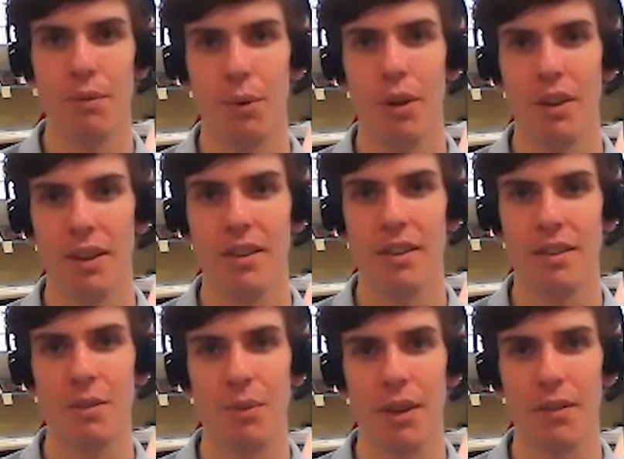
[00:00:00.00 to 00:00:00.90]
this
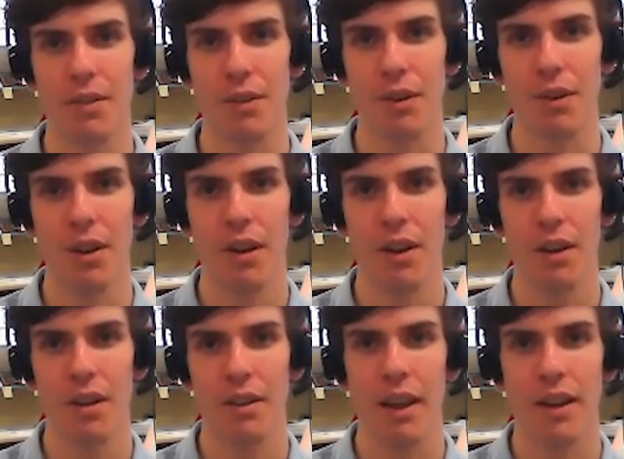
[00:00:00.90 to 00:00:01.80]
system gives you,
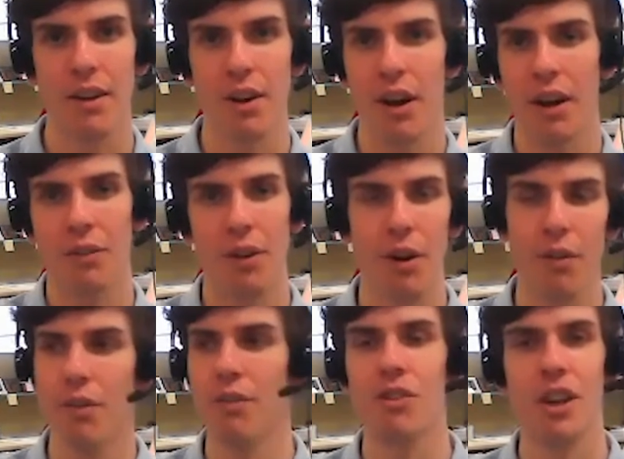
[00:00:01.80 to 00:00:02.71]
then you don't have to go
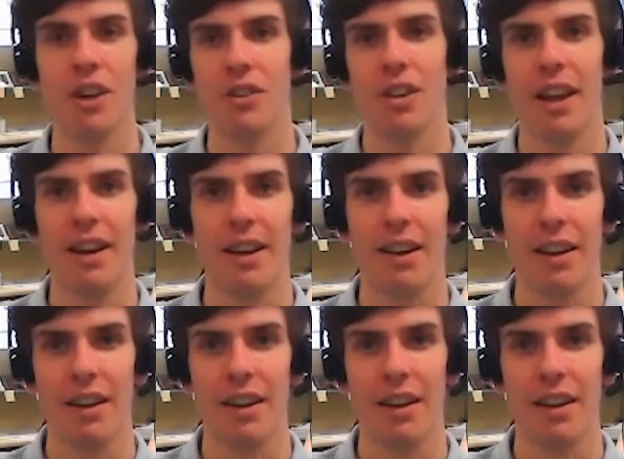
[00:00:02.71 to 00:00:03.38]
through and change it later.